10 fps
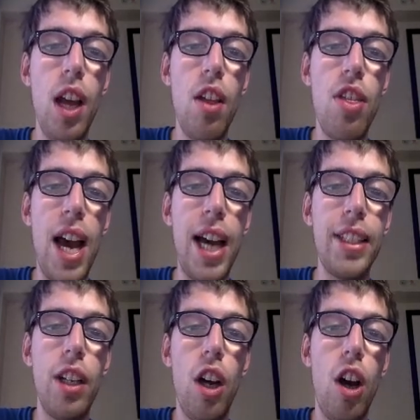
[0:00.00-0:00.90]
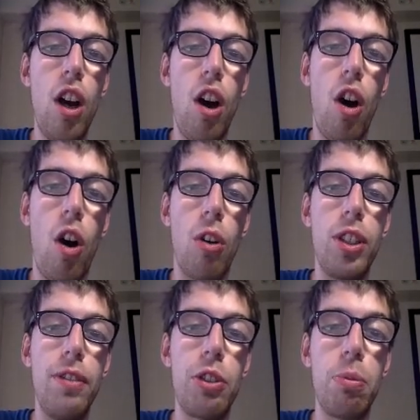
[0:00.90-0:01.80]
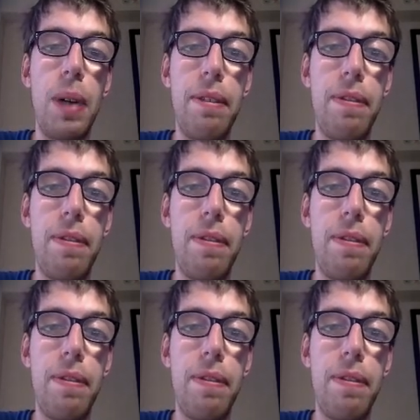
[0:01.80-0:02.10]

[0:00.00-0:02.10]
that are divisible by